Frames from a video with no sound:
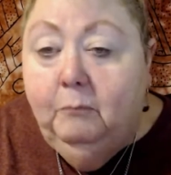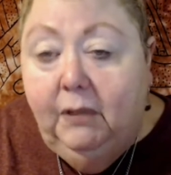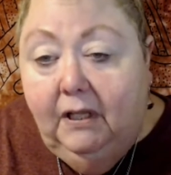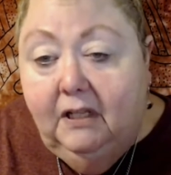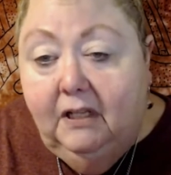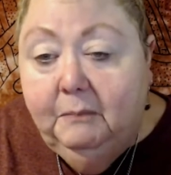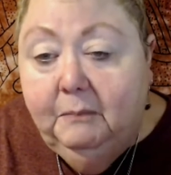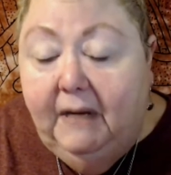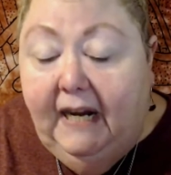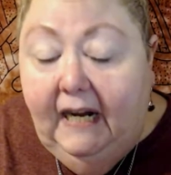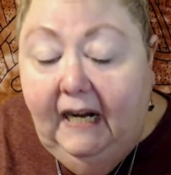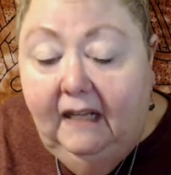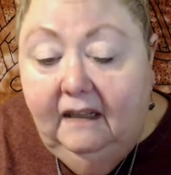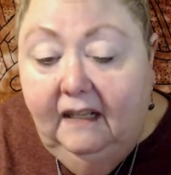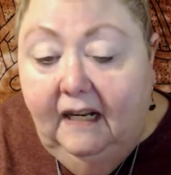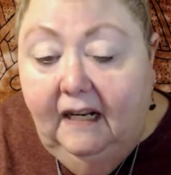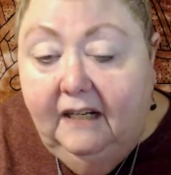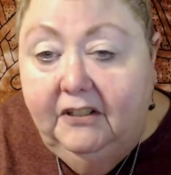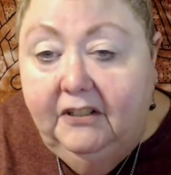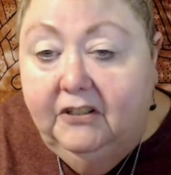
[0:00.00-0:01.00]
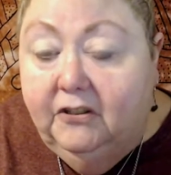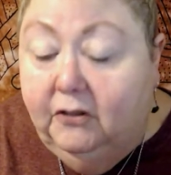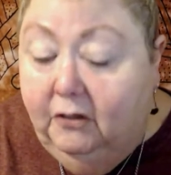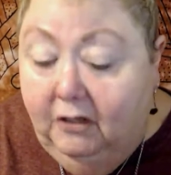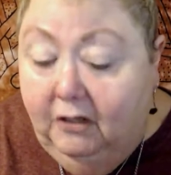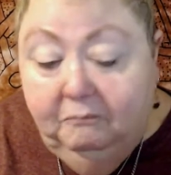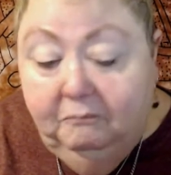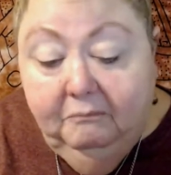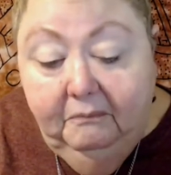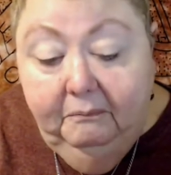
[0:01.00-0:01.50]
Plus my eyelashes
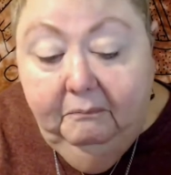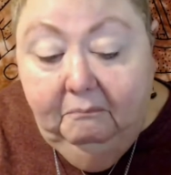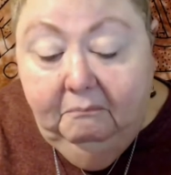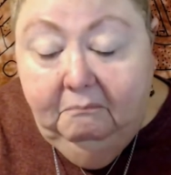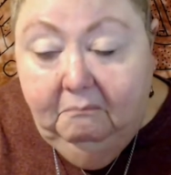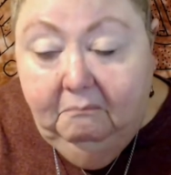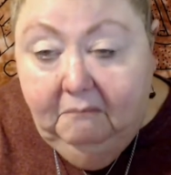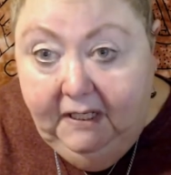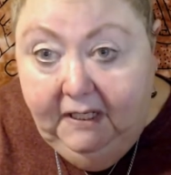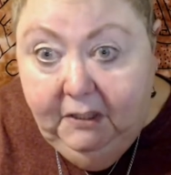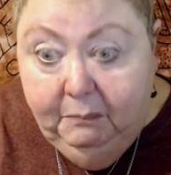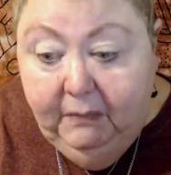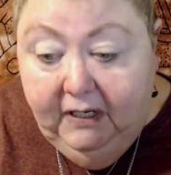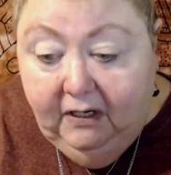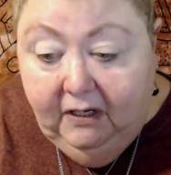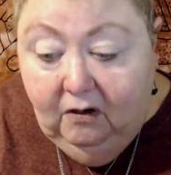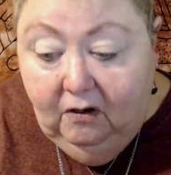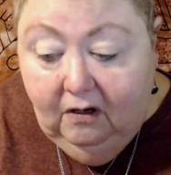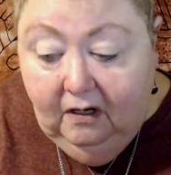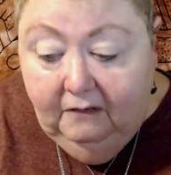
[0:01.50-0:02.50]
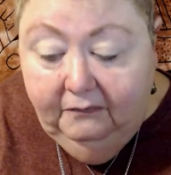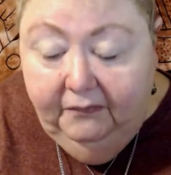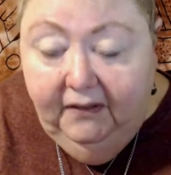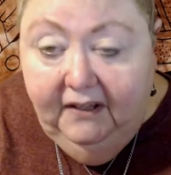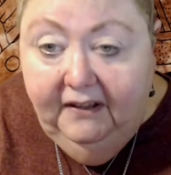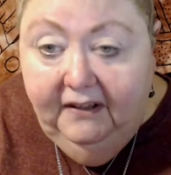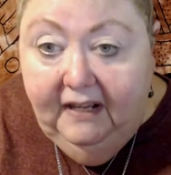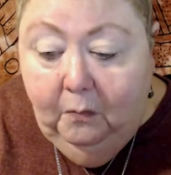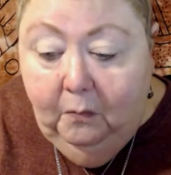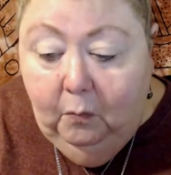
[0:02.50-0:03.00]
are much better off
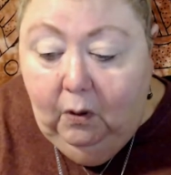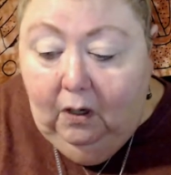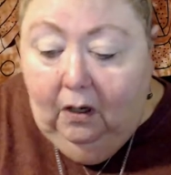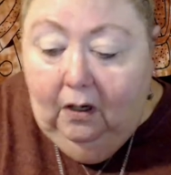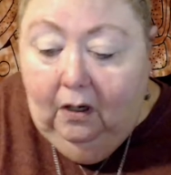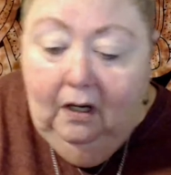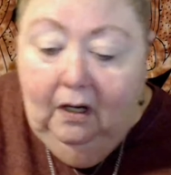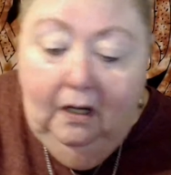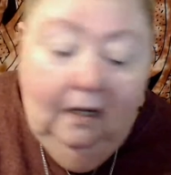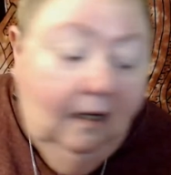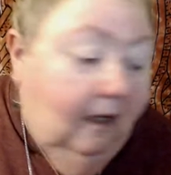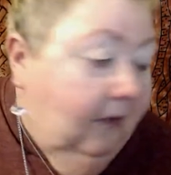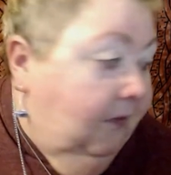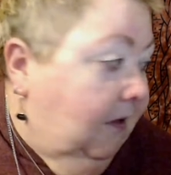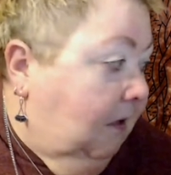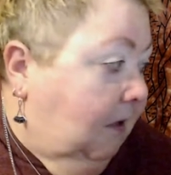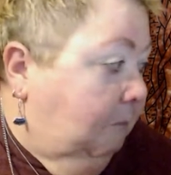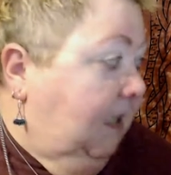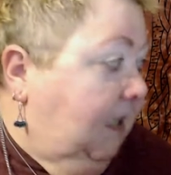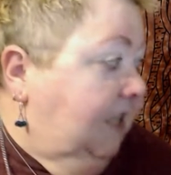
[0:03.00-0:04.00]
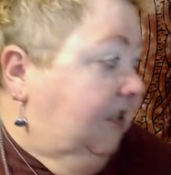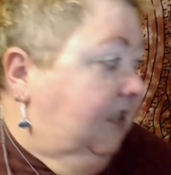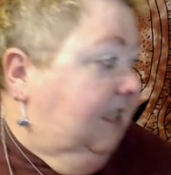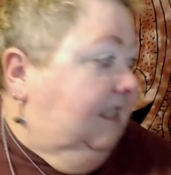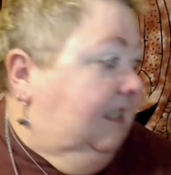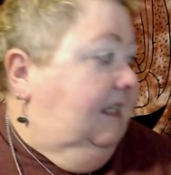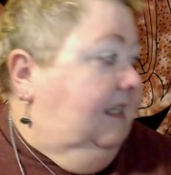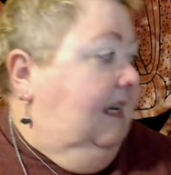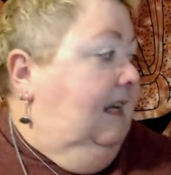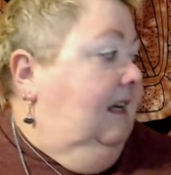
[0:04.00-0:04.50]
than they were. They're much
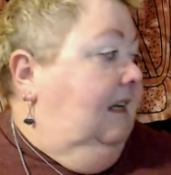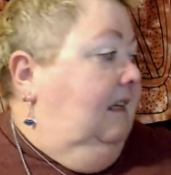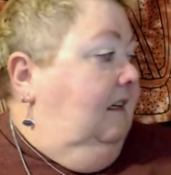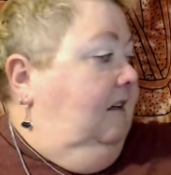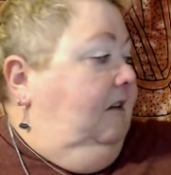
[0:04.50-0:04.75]
extended.